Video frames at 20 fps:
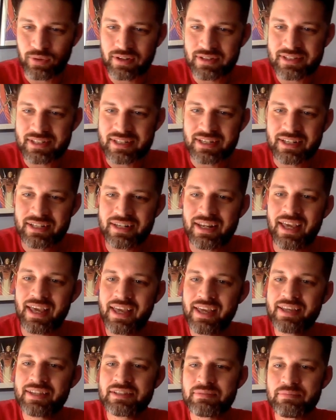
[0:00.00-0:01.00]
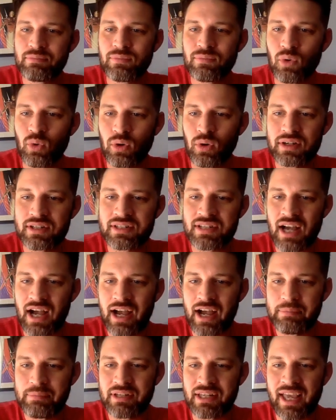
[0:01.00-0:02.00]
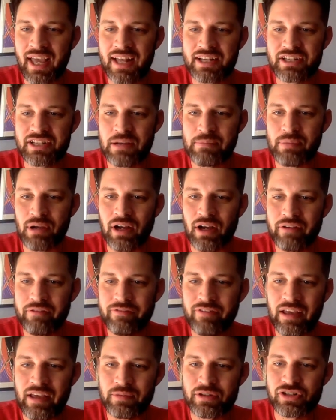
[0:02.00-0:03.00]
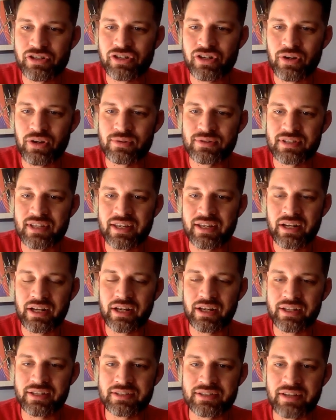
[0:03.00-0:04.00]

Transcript: quarantine is more time to catch up on famous shows that uh,